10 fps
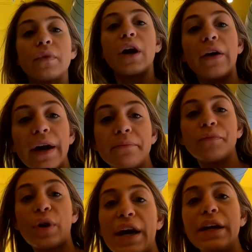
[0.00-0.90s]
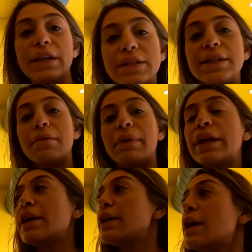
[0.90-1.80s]
Alright, we're headed into the
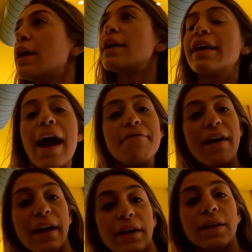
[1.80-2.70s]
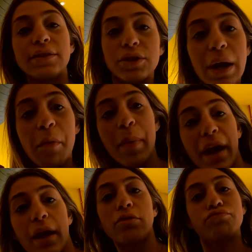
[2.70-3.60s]
Minion Cafe to grab a
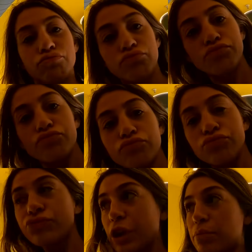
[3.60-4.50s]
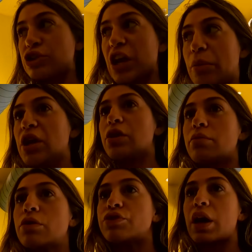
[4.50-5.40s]
bite and jam into the
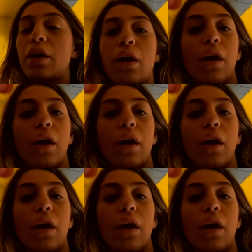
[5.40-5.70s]
music.